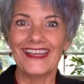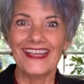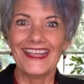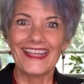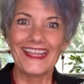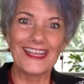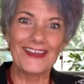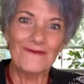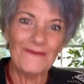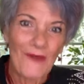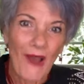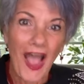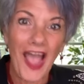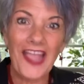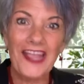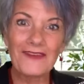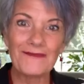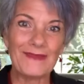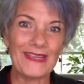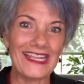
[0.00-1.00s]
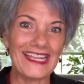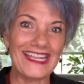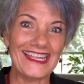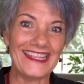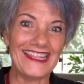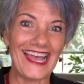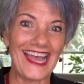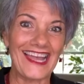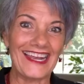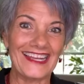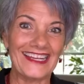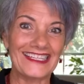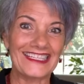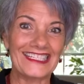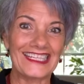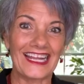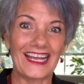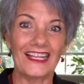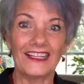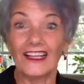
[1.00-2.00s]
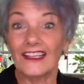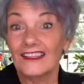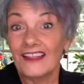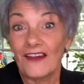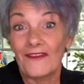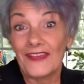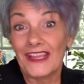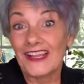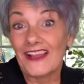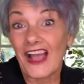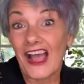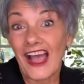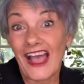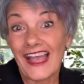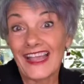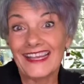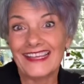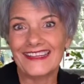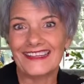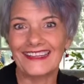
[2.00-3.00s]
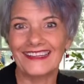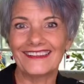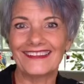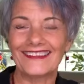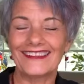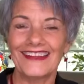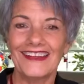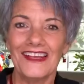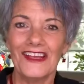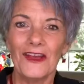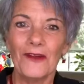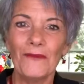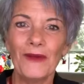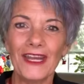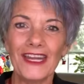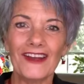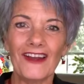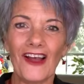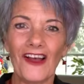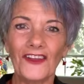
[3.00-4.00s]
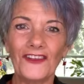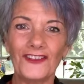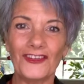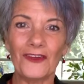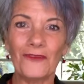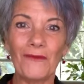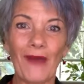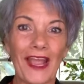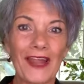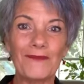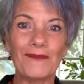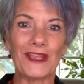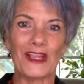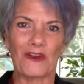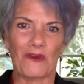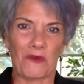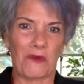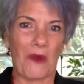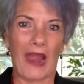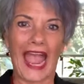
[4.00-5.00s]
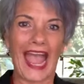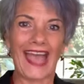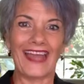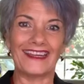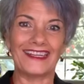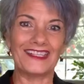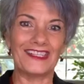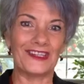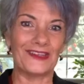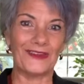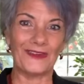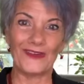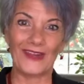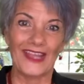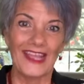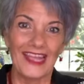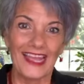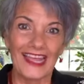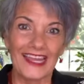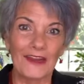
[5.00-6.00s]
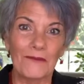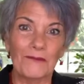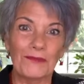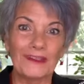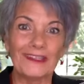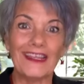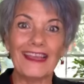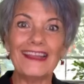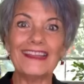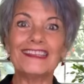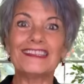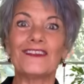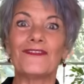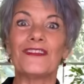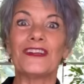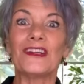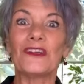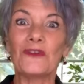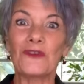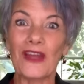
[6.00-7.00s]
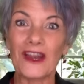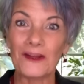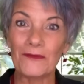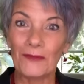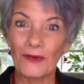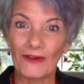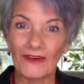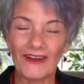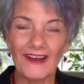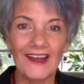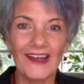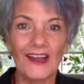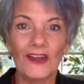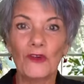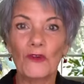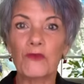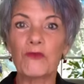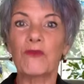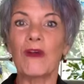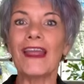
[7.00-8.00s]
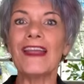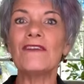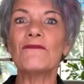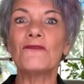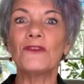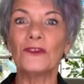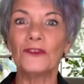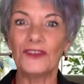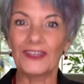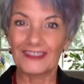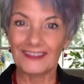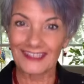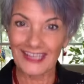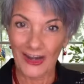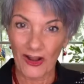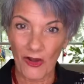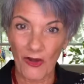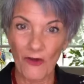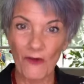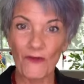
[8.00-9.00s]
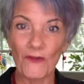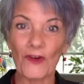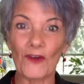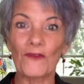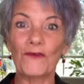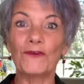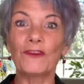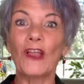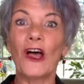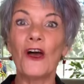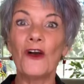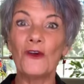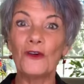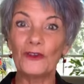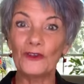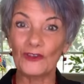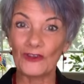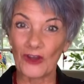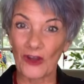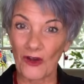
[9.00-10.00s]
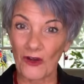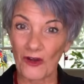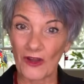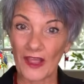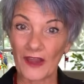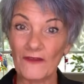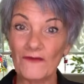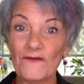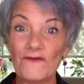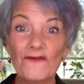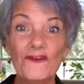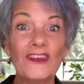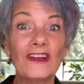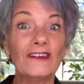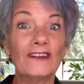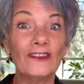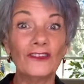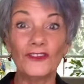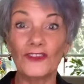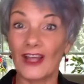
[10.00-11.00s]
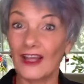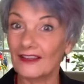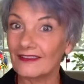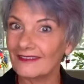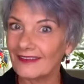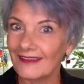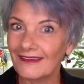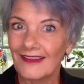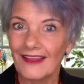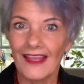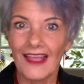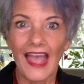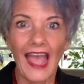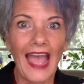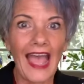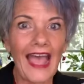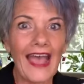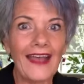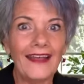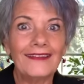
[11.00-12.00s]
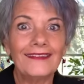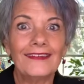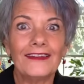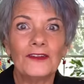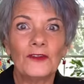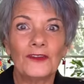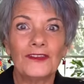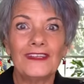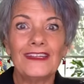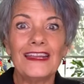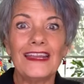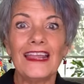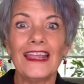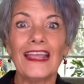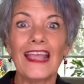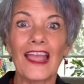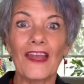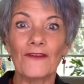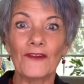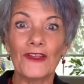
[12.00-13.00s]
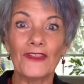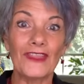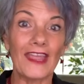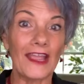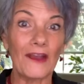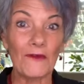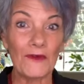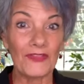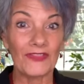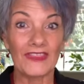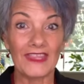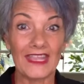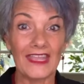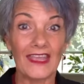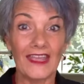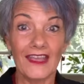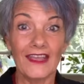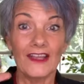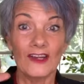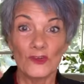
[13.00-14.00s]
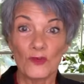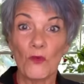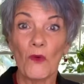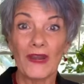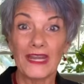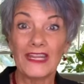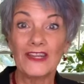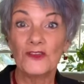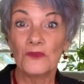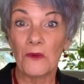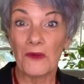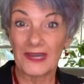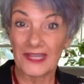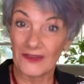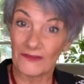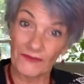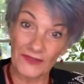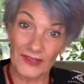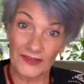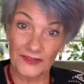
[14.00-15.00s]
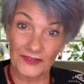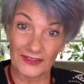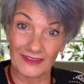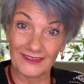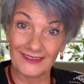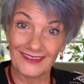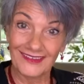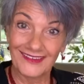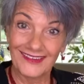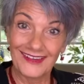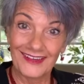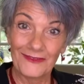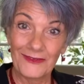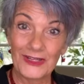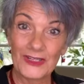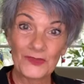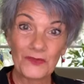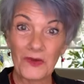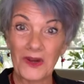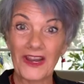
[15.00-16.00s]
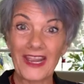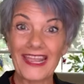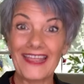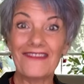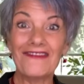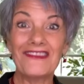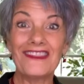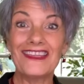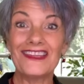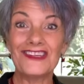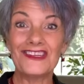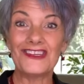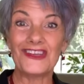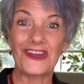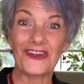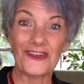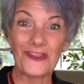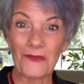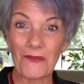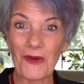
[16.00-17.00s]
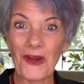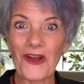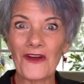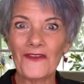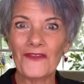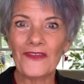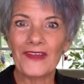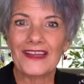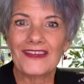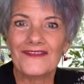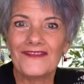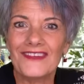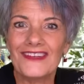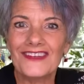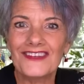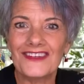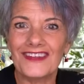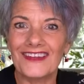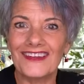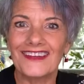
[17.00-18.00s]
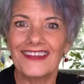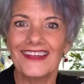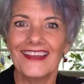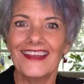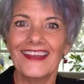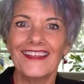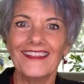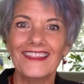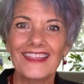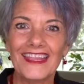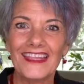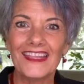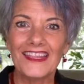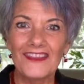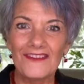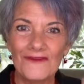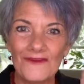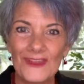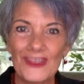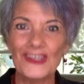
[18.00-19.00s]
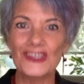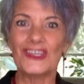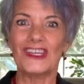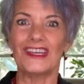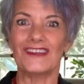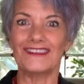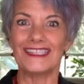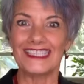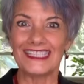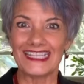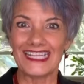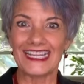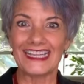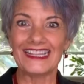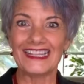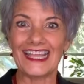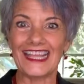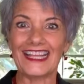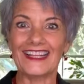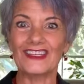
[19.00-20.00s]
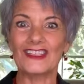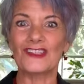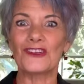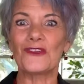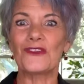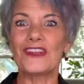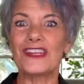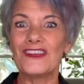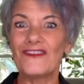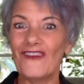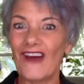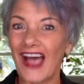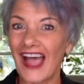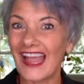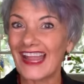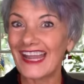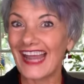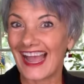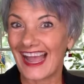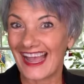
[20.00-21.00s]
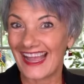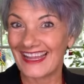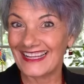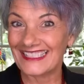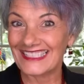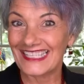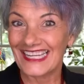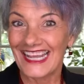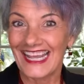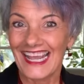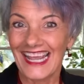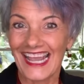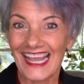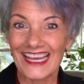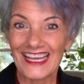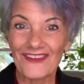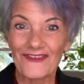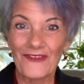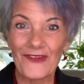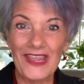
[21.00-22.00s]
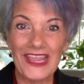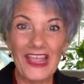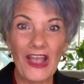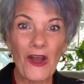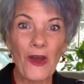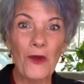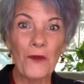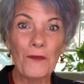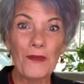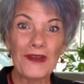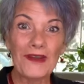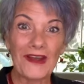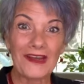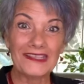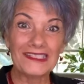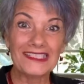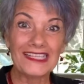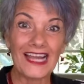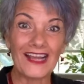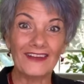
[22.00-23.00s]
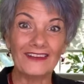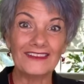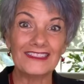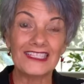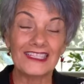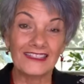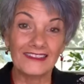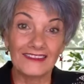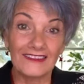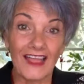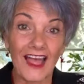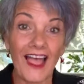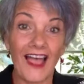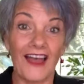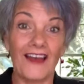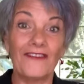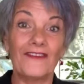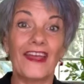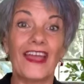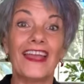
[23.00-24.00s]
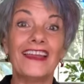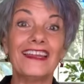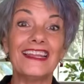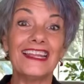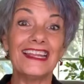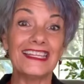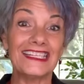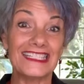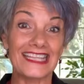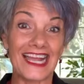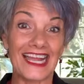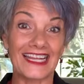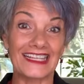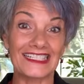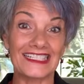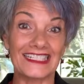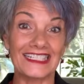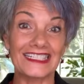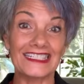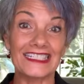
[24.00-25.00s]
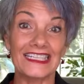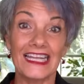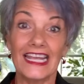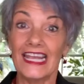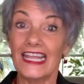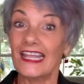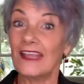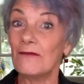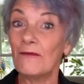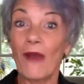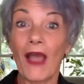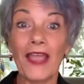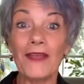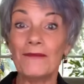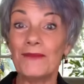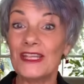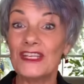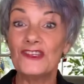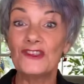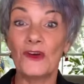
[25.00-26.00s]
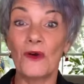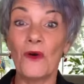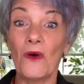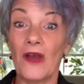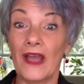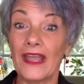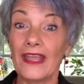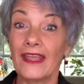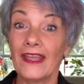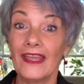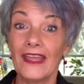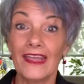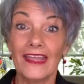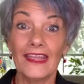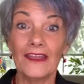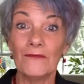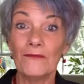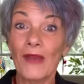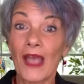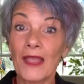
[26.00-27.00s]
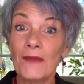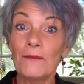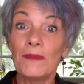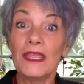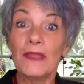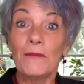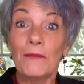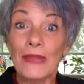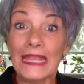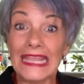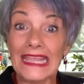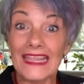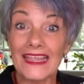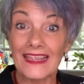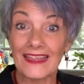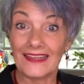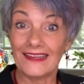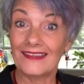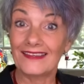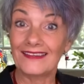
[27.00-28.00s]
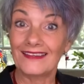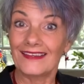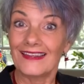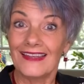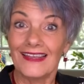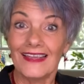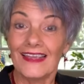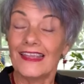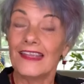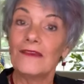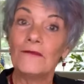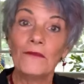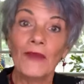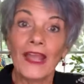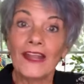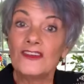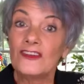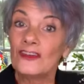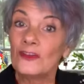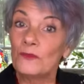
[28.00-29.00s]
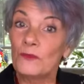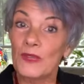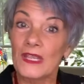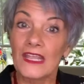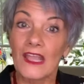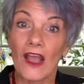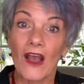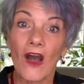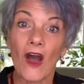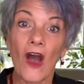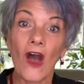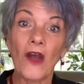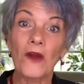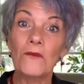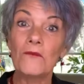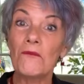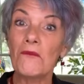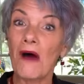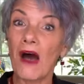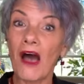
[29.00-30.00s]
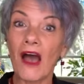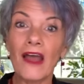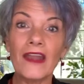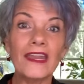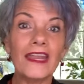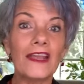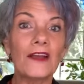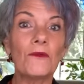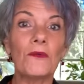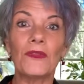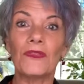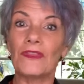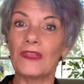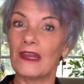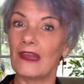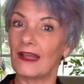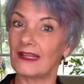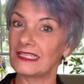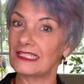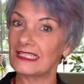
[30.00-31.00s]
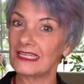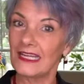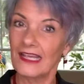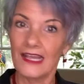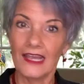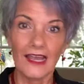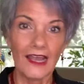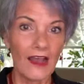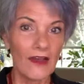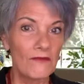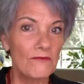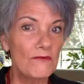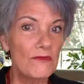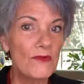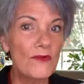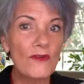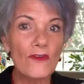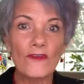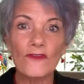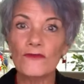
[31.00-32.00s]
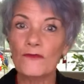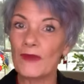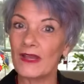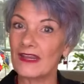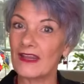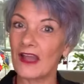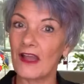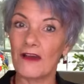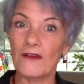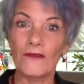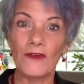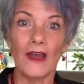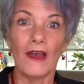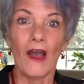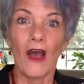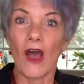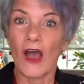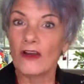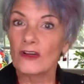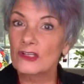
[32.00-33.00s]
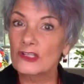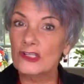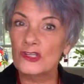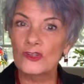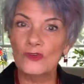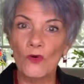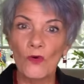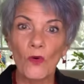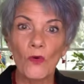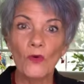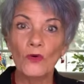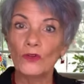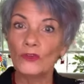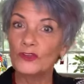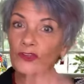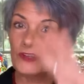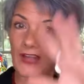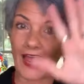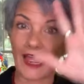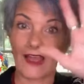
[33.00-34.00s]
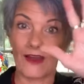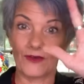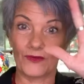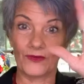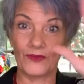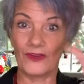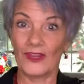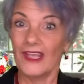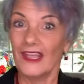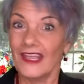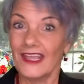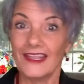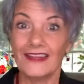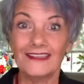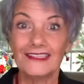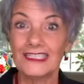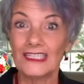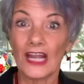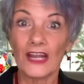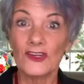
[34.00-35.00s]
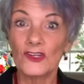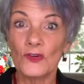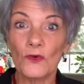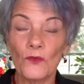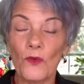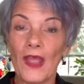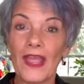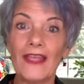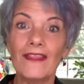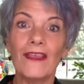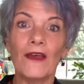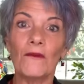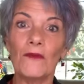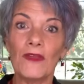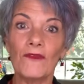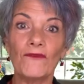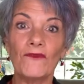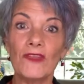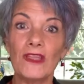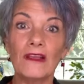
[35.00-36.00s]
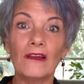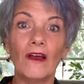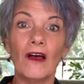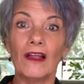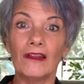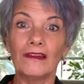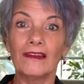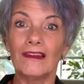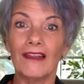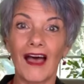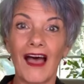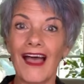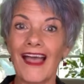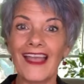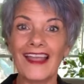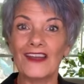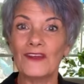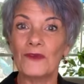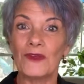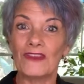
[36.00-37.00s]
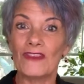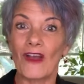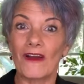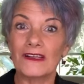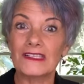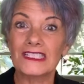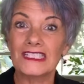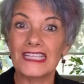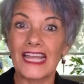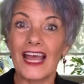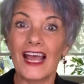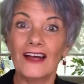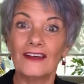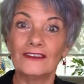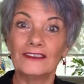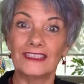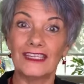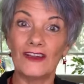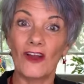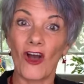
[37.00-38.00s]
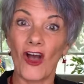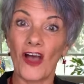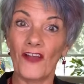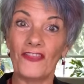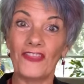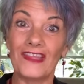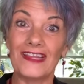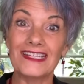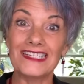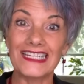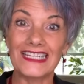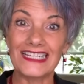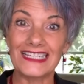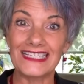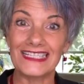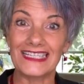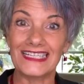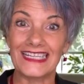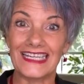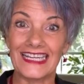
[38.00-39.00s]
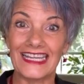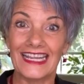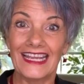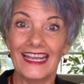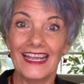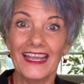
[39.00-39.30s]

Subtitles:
It might be that it's a loving kindness, but it also might be gratitude and a place of incredible gratefulness that overflows and fills us and has us seeing everything with the 2020 vision, which we're in this year, the perfect vision, the vision of seeing things through the divine eyes. And if we open ourselves to love and its essence, it might be joy, it might be peace. It might just be a harmonic within us, a movement of our soul sound in such a way that we feel aligned with ourselves and authenticity.